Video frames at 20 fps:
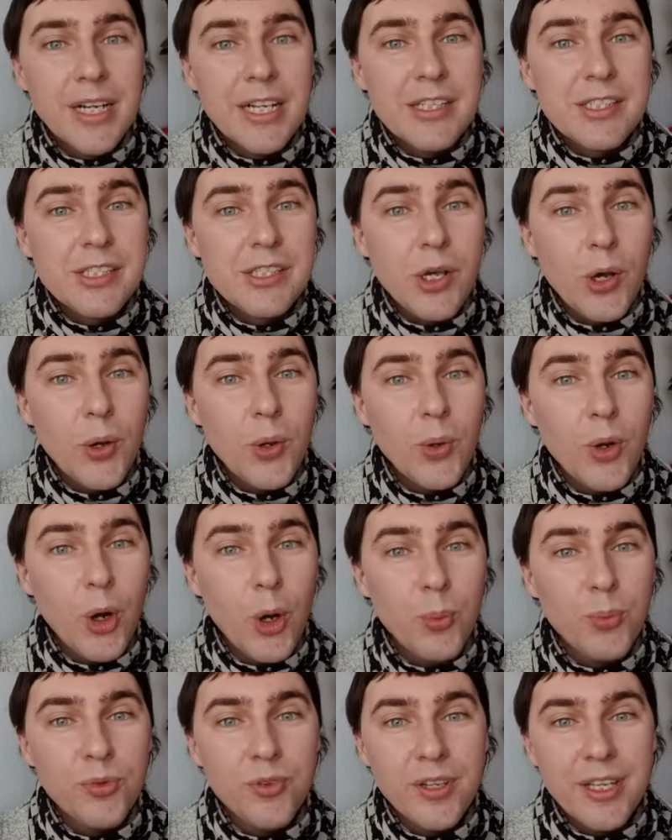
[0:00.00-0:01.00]
So
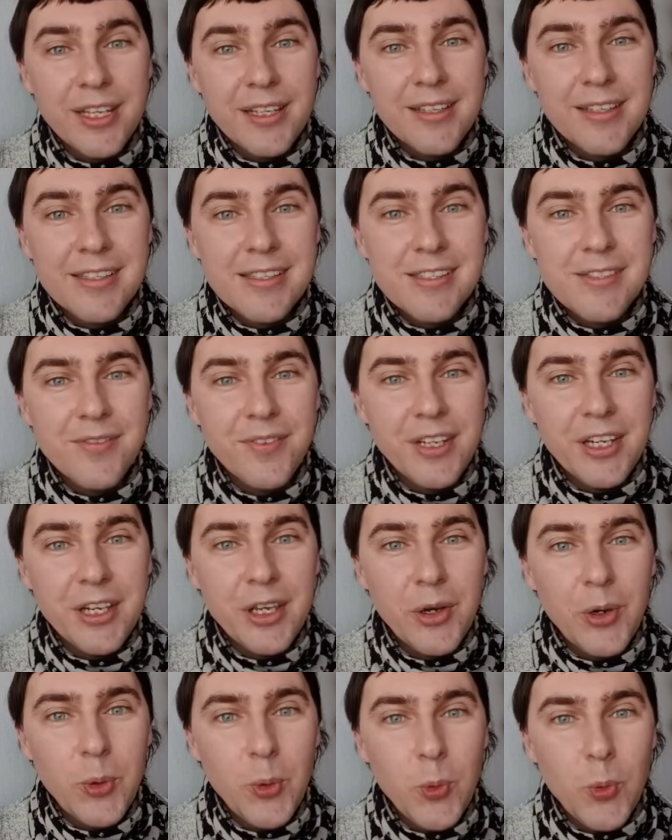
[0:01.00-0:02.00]
hopefully this
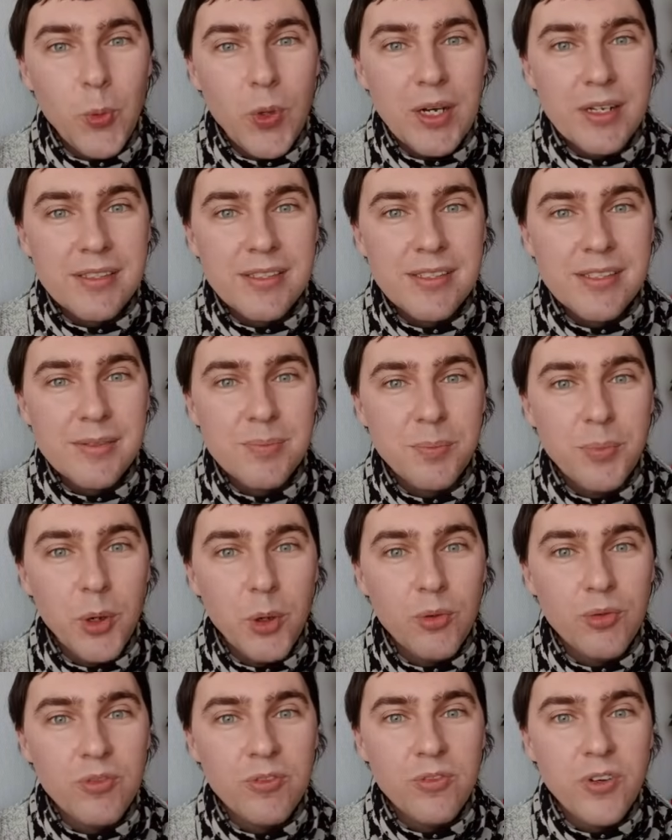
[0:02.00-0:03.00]
video was
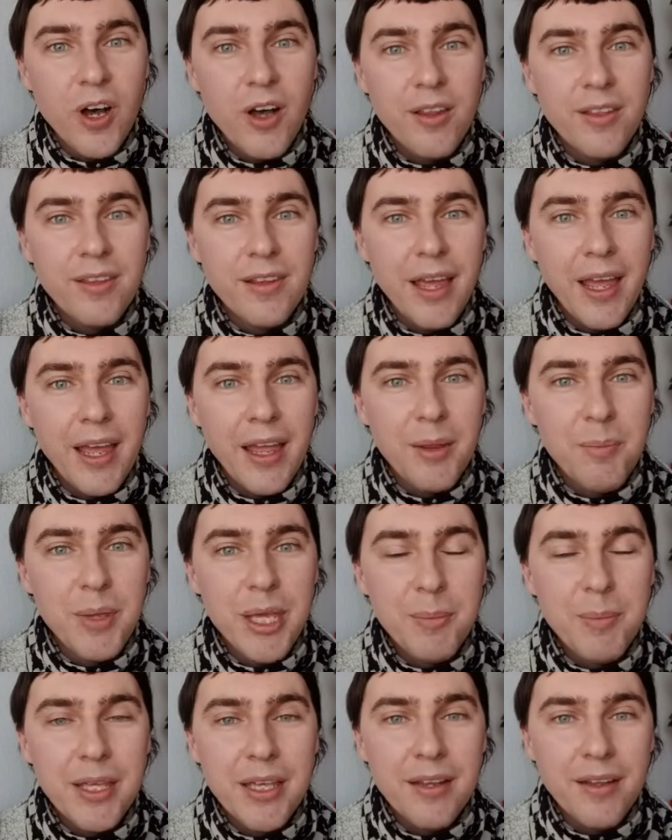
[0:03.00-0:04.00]
both fun and
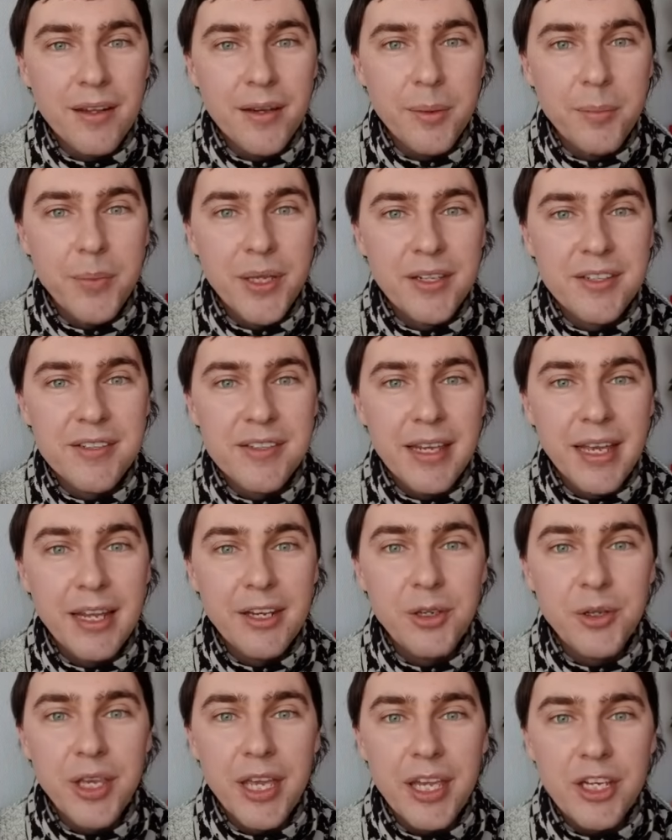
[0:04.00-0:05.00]
maybe a little bit
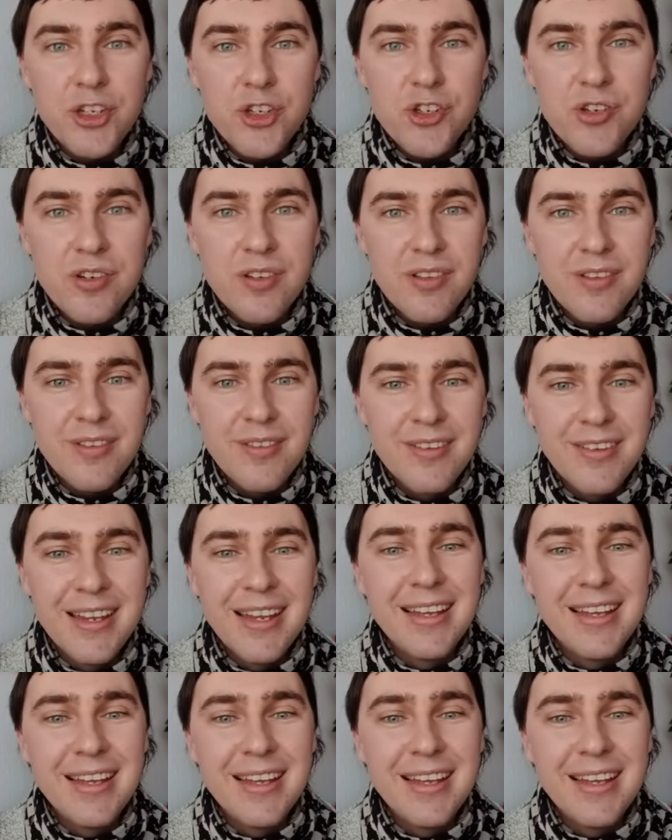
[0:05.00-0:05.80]
educational.